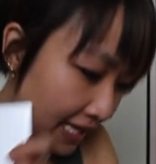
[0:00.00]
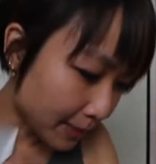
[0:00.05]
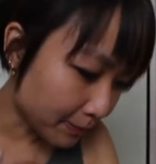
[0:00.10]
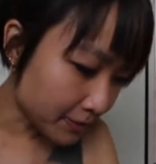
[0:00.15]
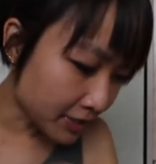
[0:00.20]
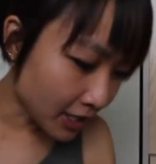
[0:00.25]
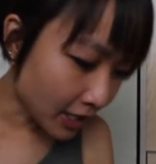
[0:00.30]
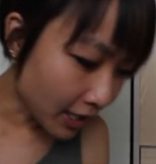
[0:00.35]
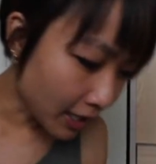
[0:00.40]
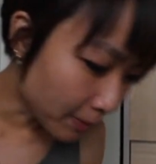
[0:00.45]

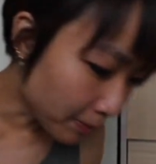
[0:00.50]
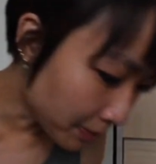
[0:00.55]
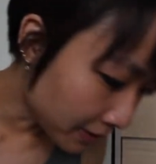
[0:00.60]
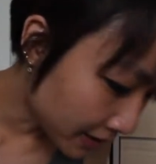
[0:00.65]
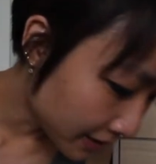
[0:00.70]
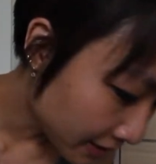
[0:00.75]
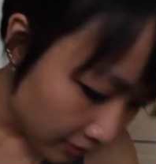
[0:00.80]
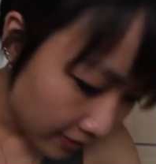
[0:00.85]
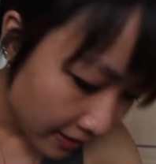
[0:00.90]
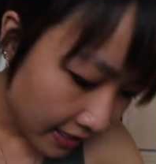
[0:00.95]

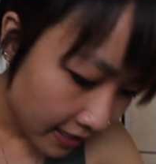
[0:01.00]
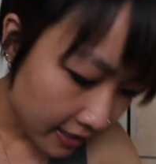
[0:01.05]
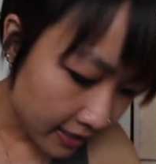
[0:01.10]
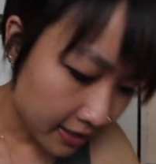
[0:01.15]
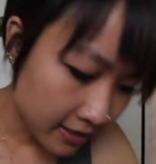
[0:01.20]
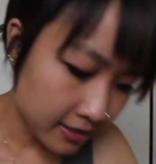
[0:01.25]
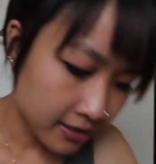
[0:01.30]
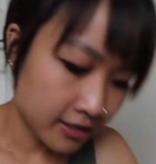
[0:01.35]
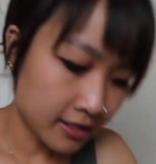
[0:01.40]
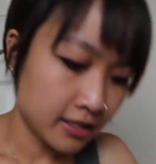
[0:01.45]
laptop. So that
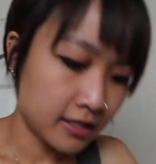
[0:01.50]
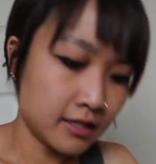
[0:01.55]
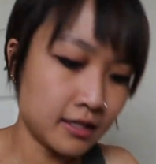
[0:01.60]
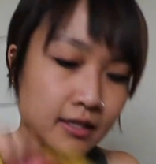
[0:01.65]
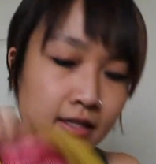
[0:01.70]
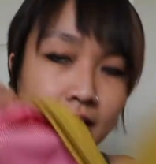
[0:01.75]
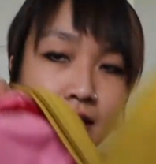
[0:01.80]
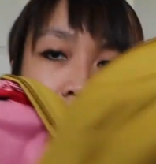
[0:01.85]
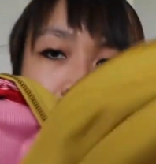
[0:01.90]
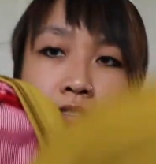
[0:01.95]
is
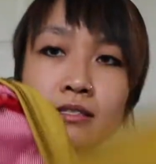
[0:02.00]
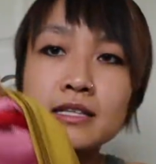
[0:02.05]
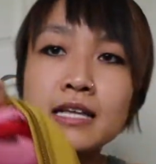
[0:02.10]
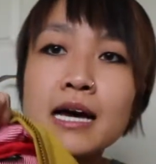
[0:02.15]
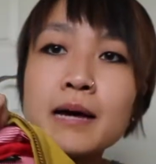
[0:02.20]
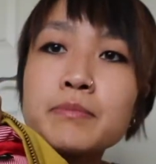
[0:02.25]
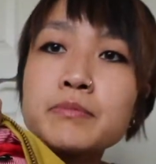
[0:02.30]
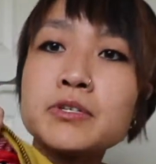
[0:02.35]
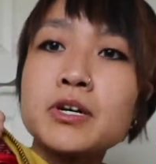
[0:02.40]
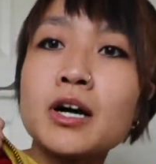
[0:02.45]
in this
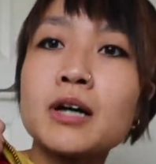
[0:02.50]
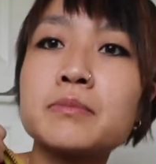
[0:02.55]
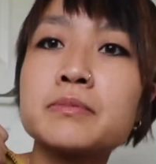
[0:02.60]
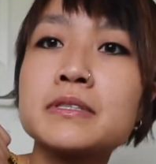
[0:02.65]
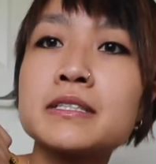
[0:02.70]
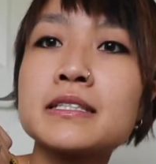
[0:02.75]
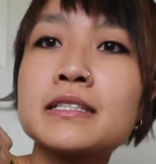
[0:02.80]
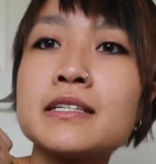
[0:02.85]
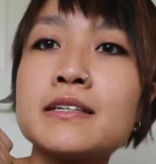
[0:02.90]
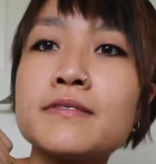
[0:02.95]
laptop
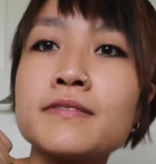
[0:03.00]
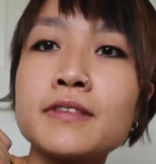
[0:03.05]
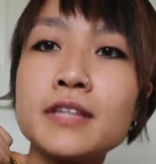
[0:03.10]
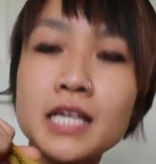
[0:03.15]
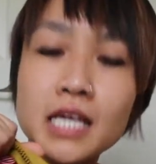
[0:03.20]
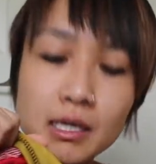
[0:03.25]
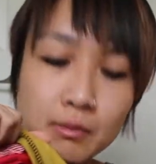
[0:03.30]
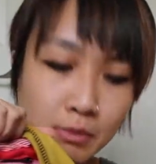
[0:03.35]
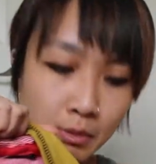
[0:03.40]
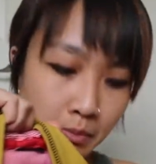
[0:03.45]
sleeve
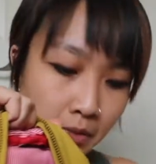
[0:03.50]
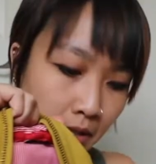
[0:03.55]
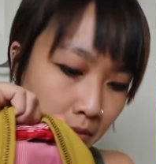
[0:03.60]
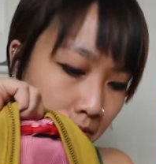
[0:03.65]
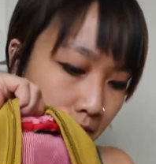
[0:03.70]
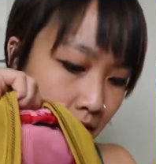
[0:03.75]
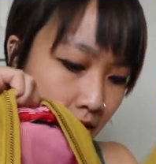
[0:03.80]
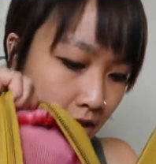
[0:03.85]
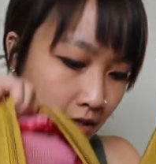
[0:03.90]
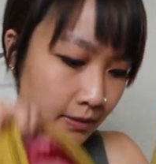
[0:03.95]

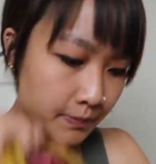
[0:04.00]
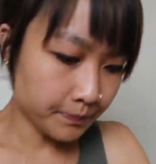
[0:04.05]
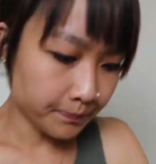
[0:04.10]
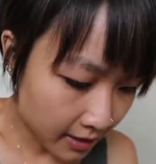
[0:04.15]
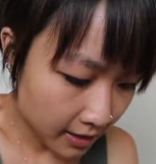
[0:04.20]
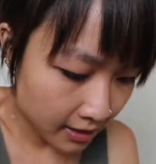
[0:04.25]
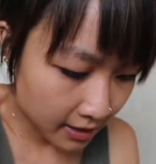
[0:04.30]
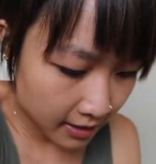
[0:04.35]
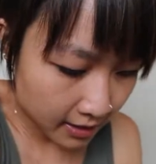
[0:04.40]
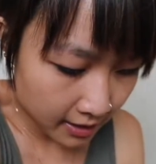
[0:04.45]
thingamabobber.
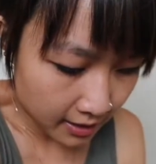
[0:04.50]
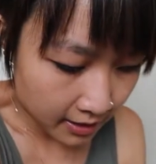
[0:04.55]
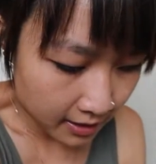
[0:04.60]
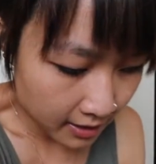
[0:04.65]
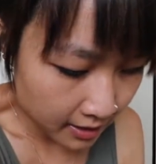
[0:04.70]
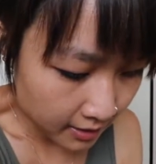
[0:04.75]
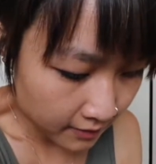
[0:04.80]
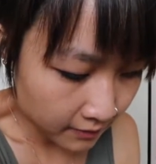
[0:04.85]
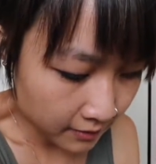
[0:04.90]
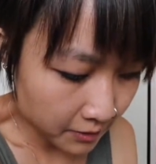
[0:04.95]
And
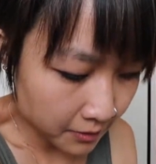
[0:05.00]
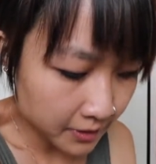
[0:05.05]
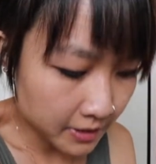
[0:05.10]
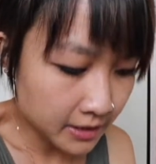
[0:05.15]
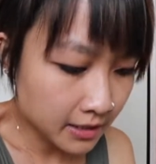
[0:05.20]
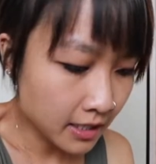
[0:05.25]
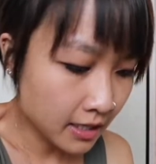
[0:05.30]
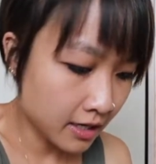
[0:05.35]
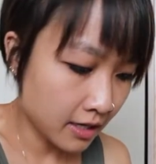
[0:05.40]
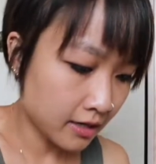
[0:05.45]
then of
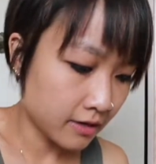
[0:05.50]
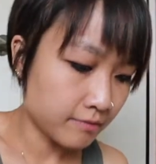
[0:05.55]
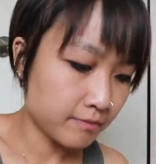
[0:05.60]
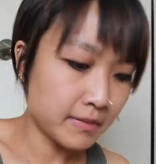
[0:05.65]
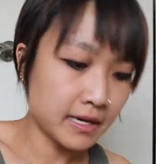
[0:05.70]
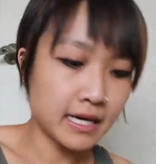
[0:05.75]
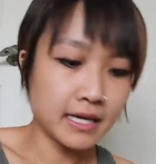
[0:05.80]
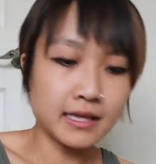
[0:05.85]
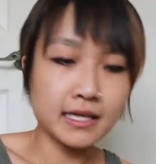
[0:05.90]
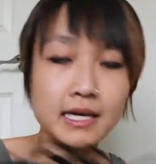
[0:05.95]
course I have
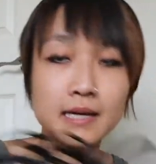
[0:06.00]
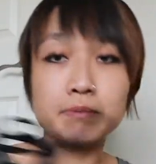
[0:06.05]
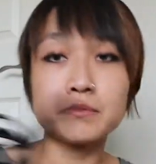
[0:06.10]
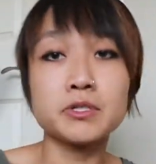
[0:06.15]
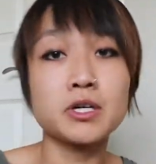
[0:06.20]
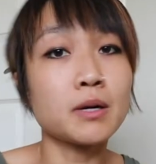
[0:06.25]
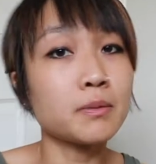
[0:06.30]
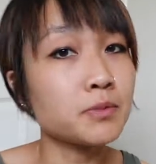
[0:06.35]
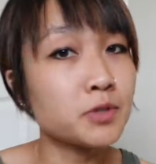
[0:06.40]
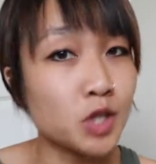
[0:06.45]
my
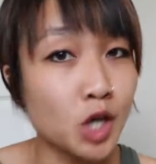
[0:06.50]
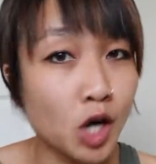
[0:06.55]
laptop